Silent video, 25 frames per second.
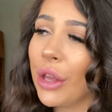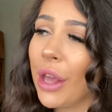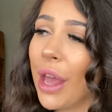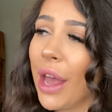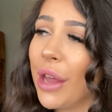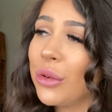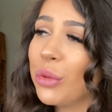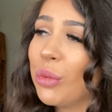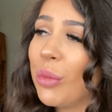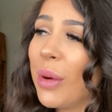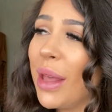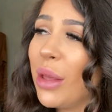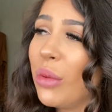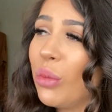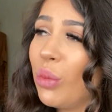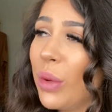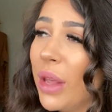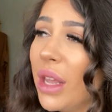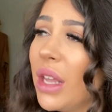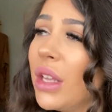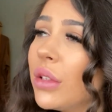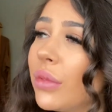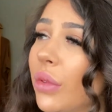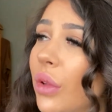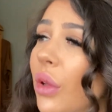You had to wait
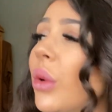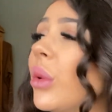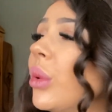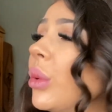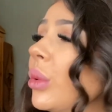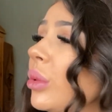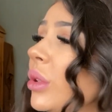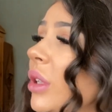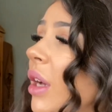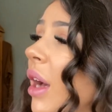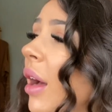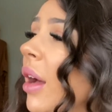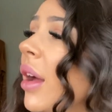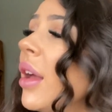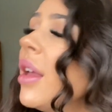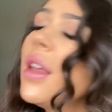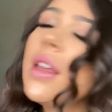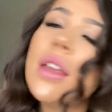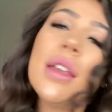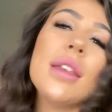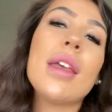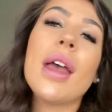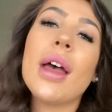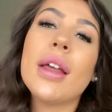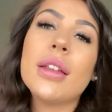weeks for your order,
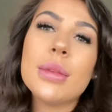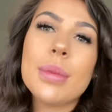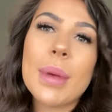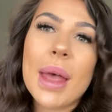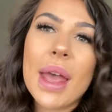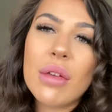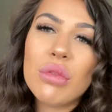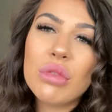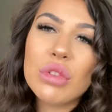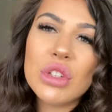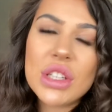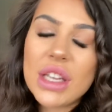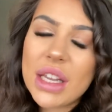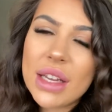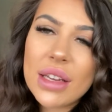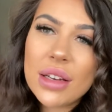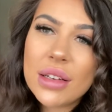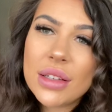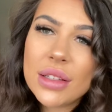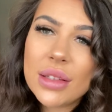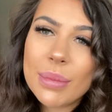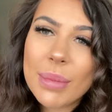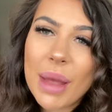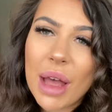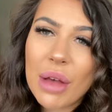you had to pay a
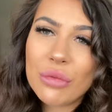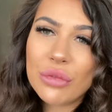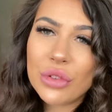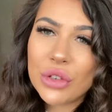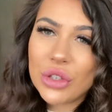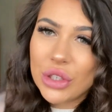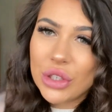ridiculous amount for